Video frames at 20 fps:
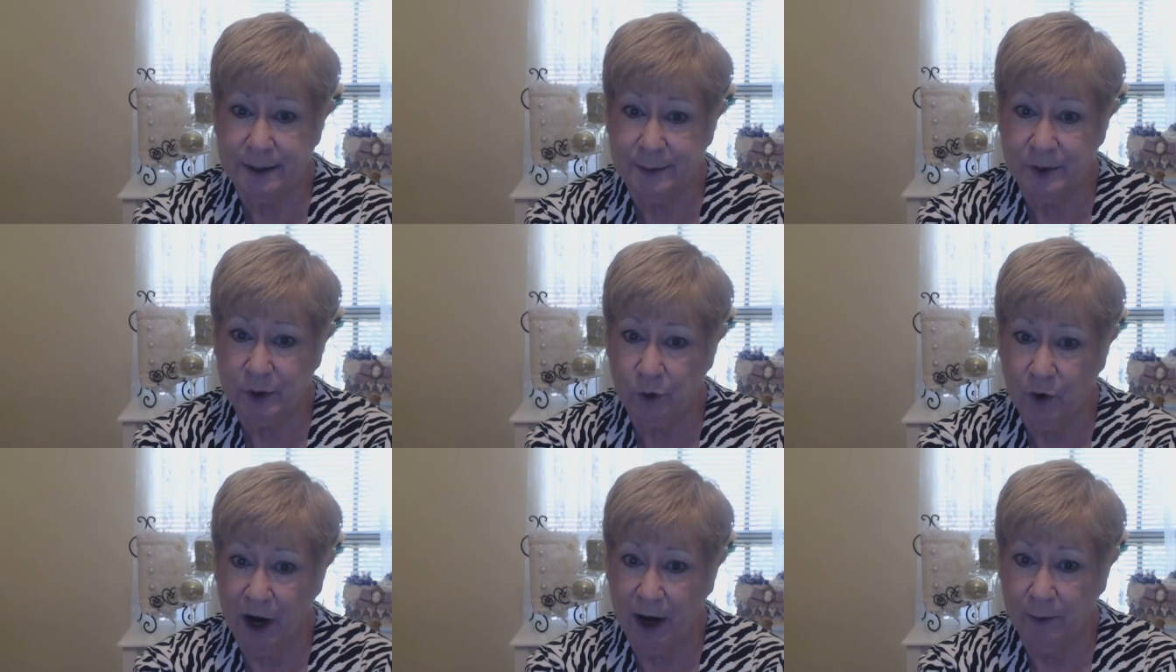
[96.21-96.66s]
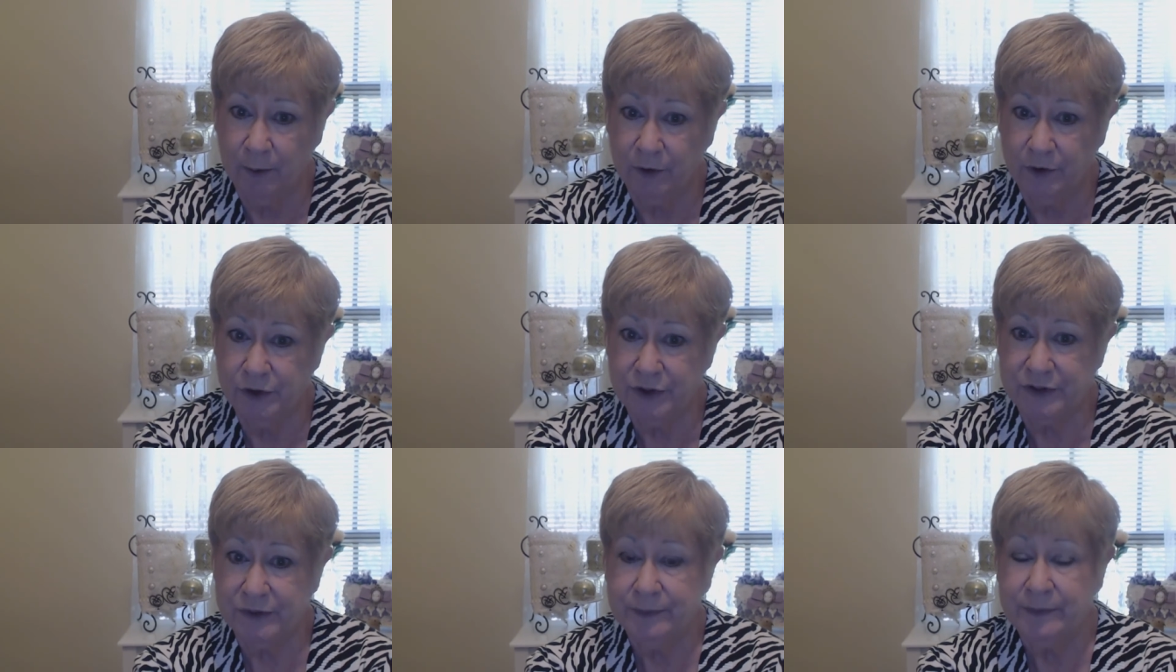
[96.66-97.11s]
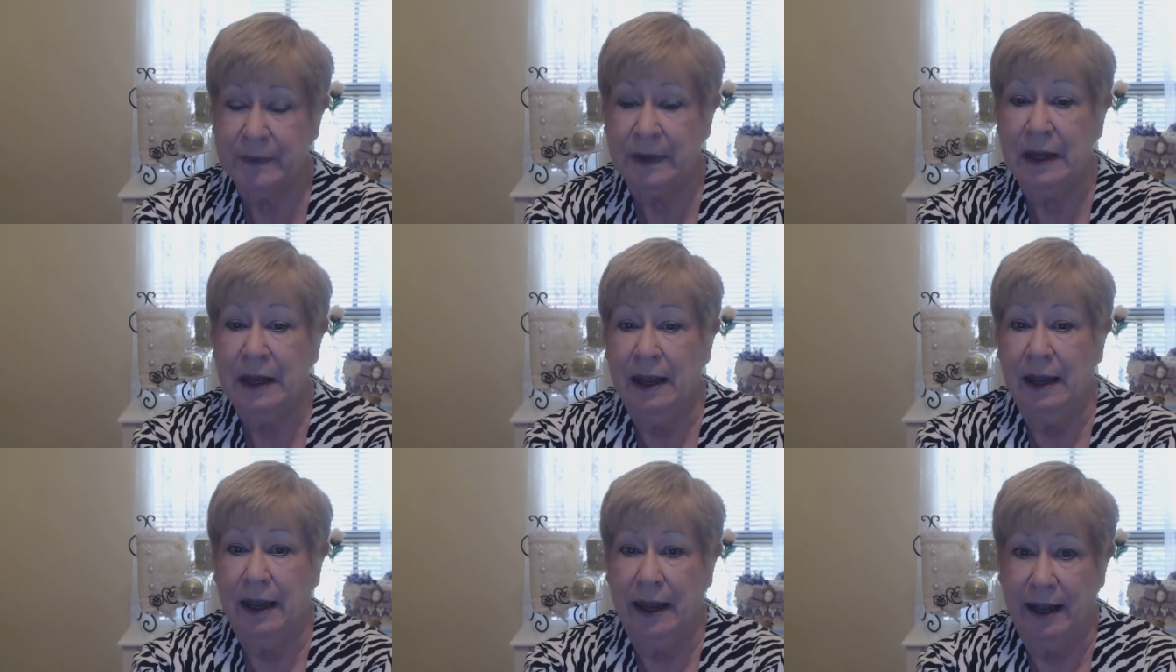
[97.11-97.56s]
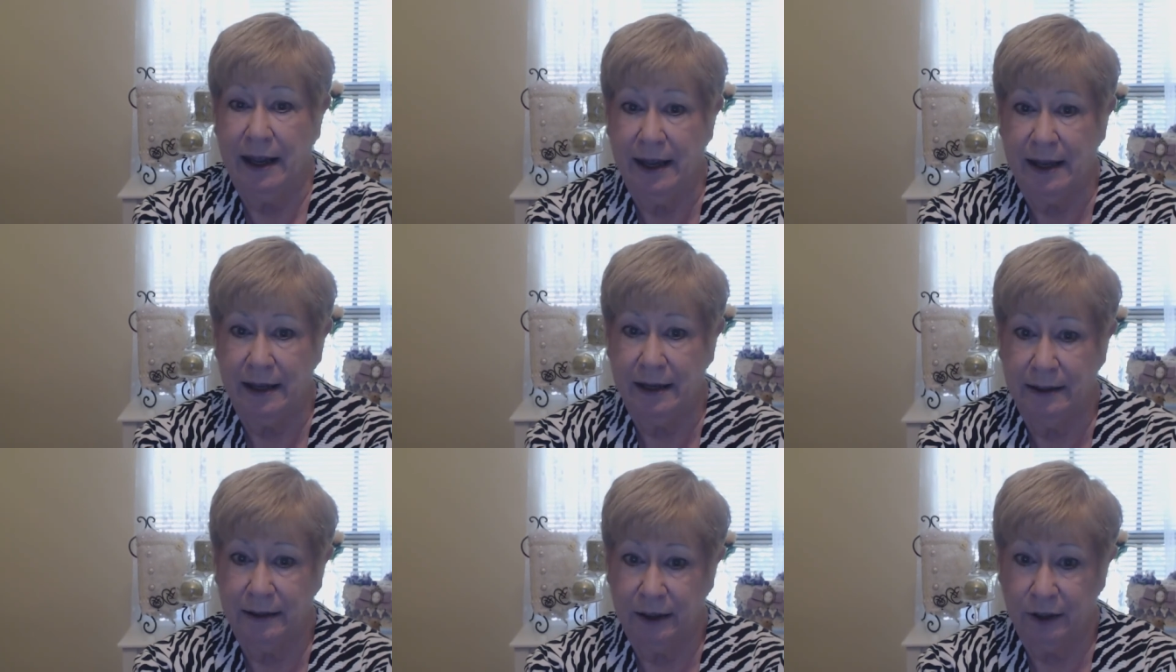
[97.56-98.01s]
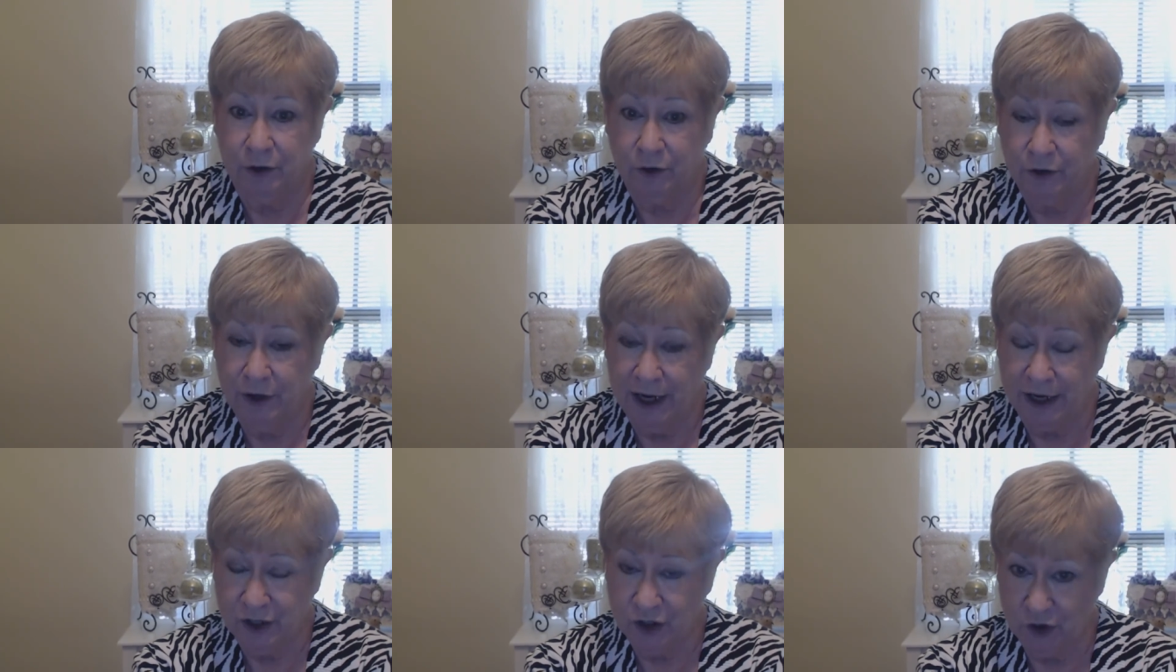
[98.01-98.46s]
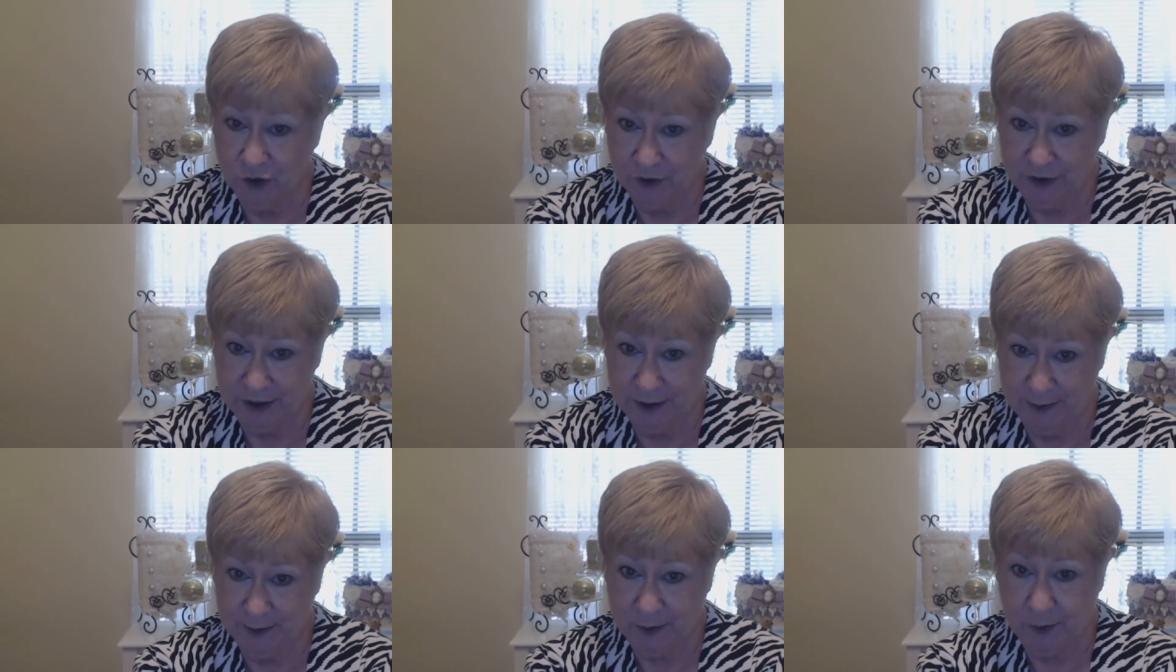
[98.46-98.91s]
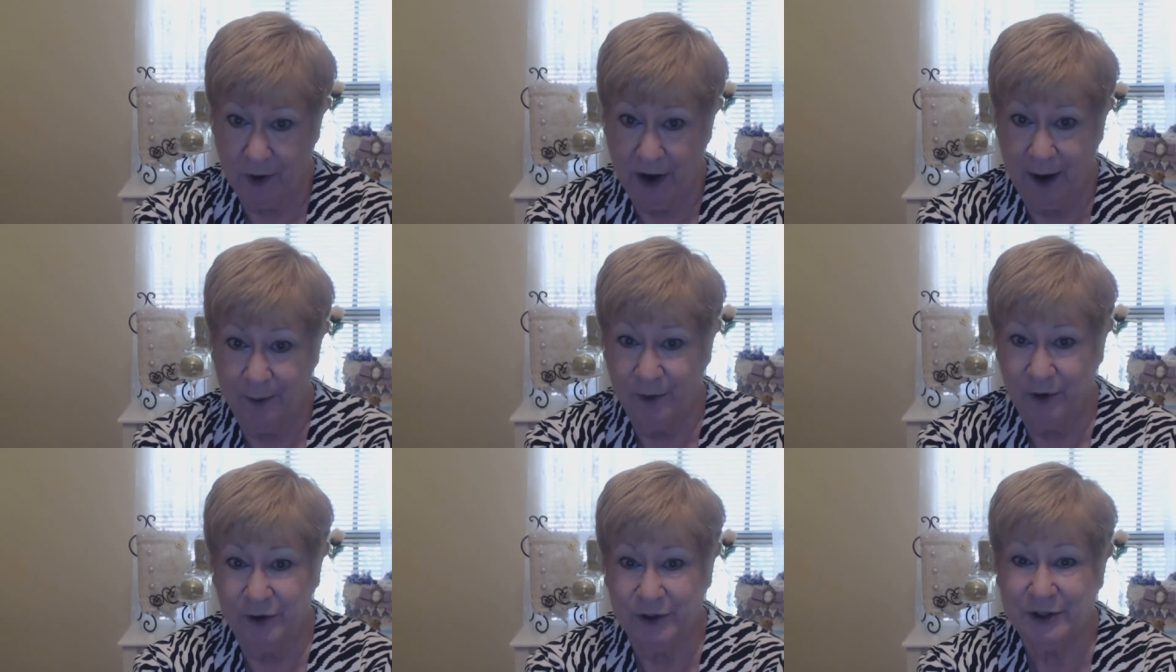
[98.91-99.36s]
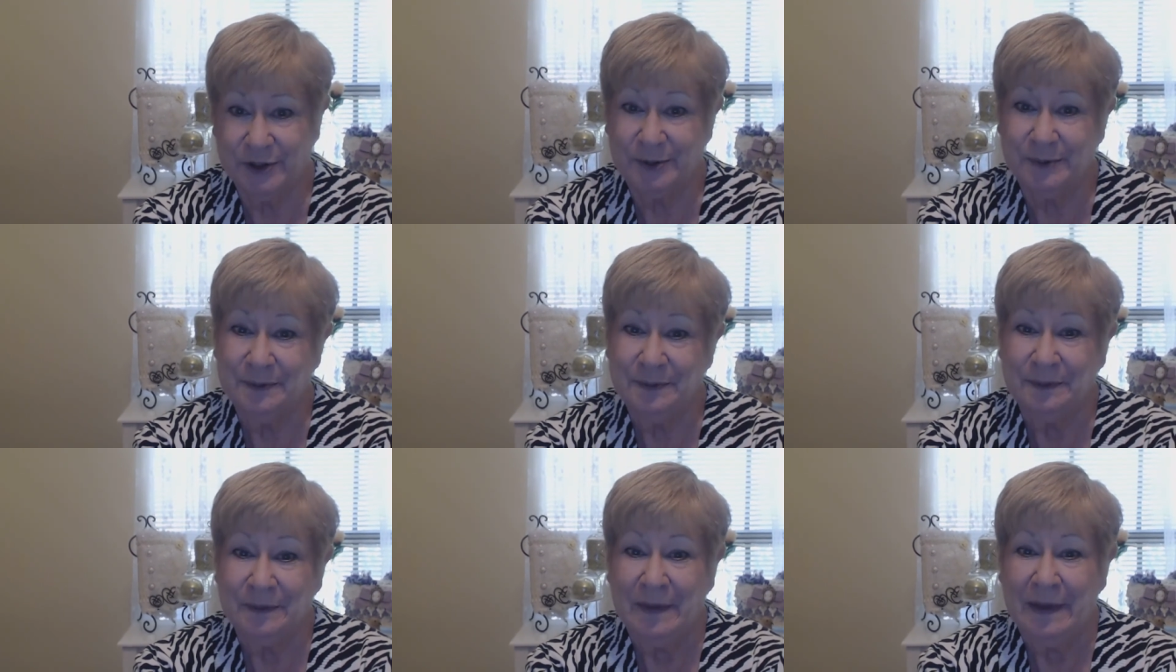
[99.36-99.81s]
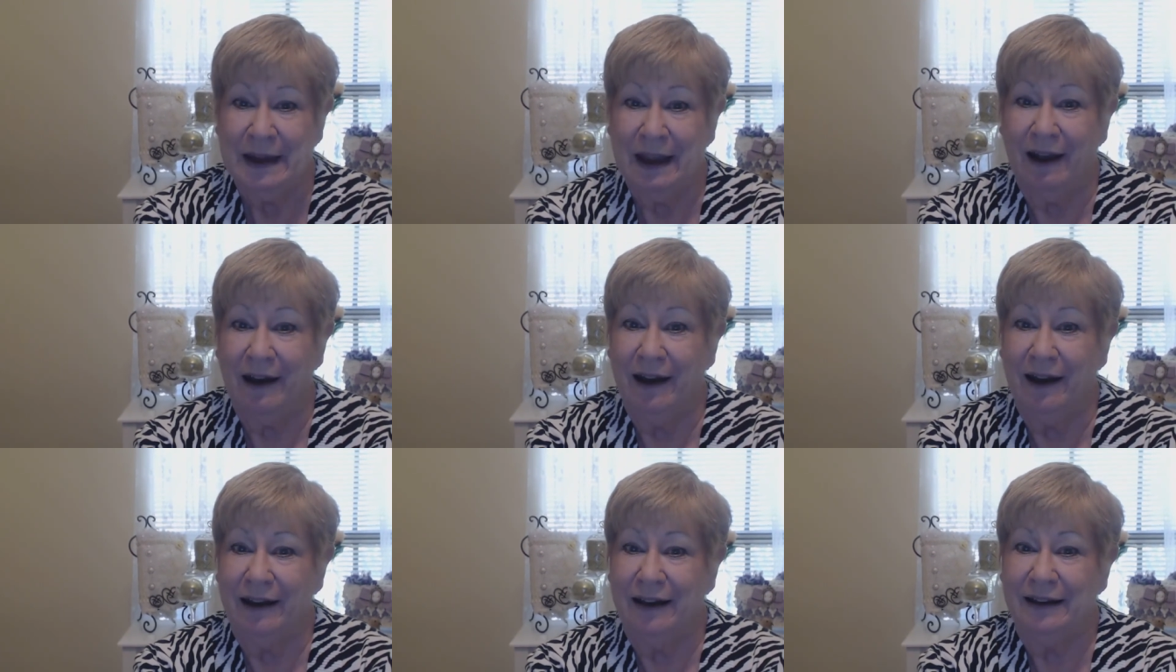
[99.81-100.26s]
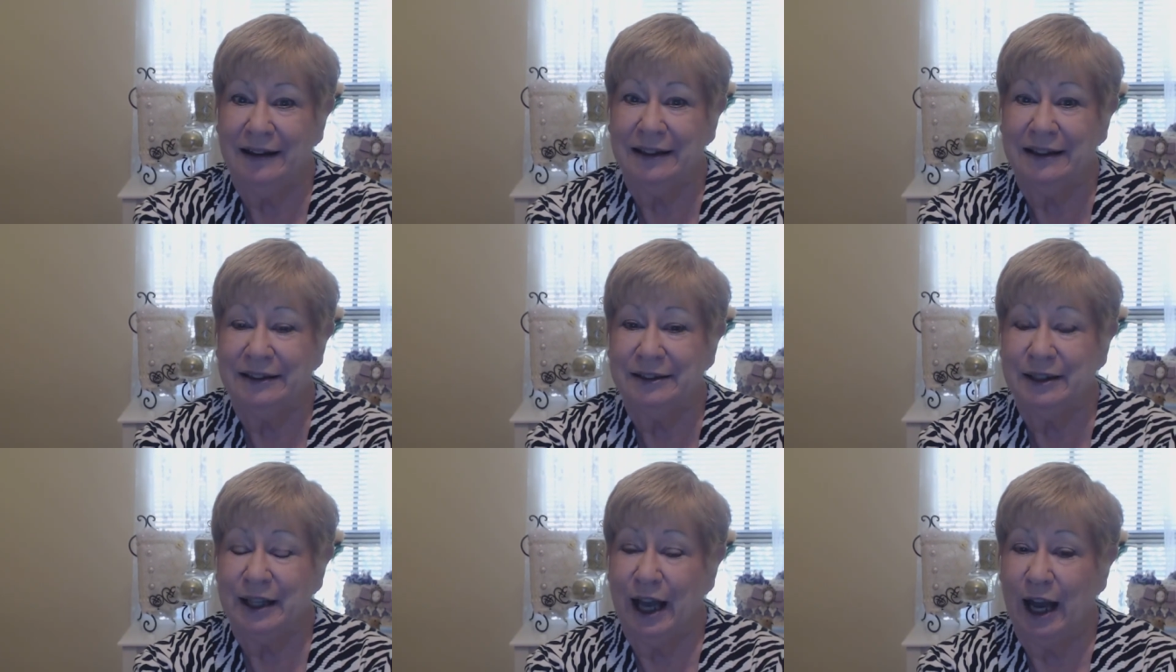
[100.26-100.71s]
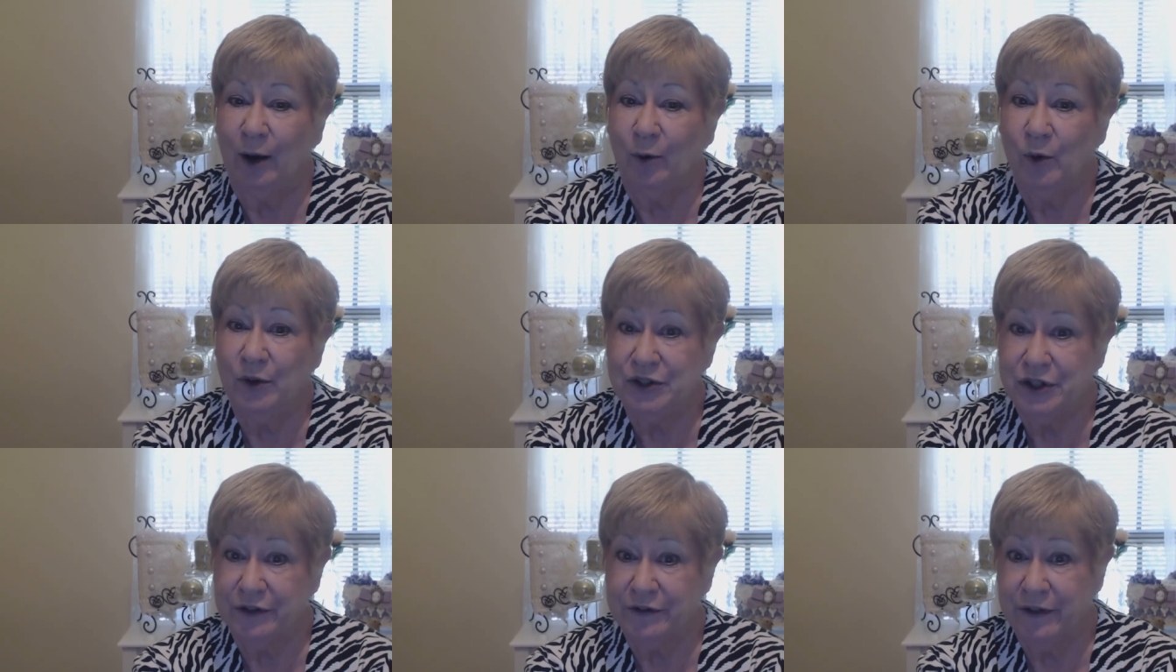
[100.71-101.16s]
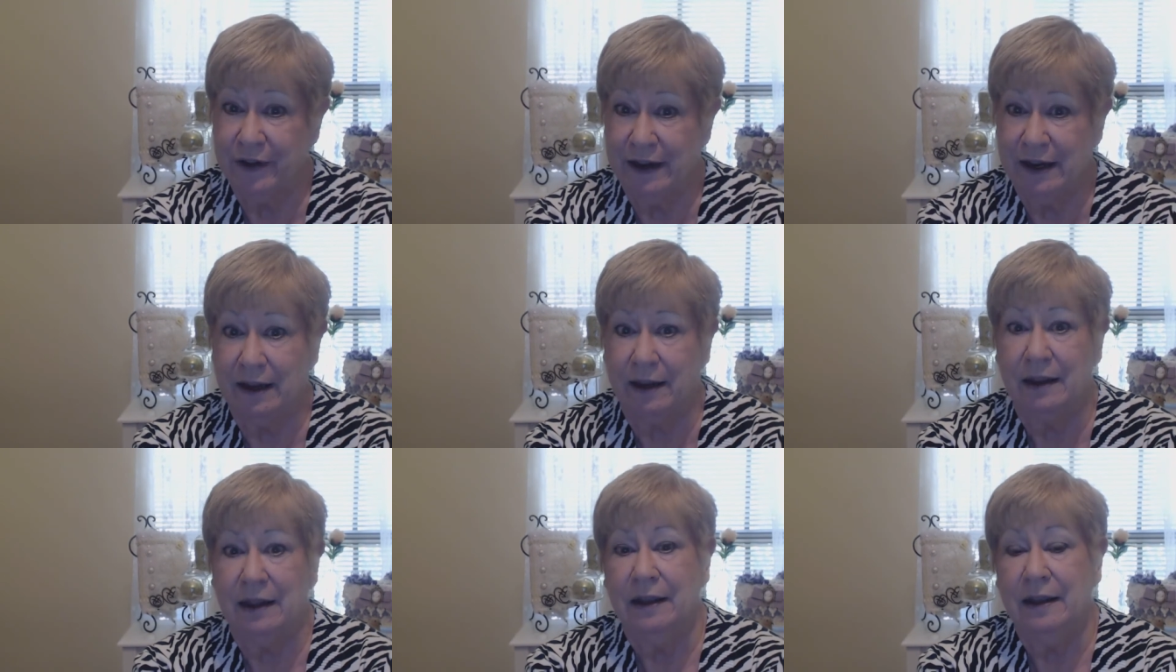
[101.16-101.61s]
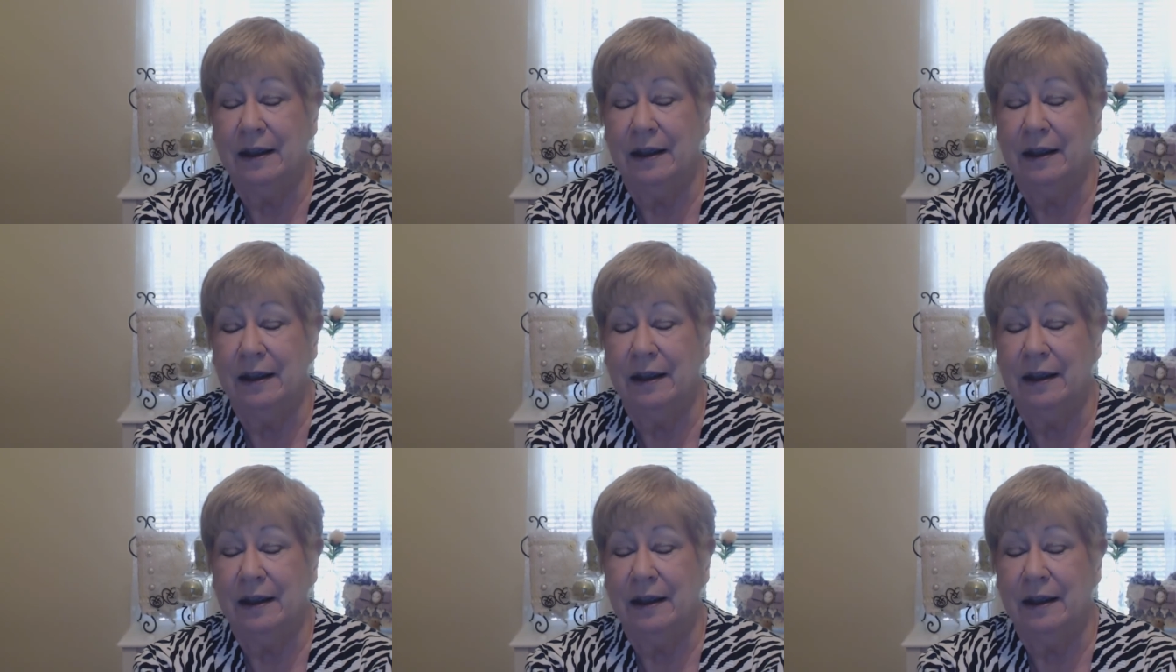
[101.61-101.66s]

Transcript: subscribers and international subscribers. Uh, I want to thank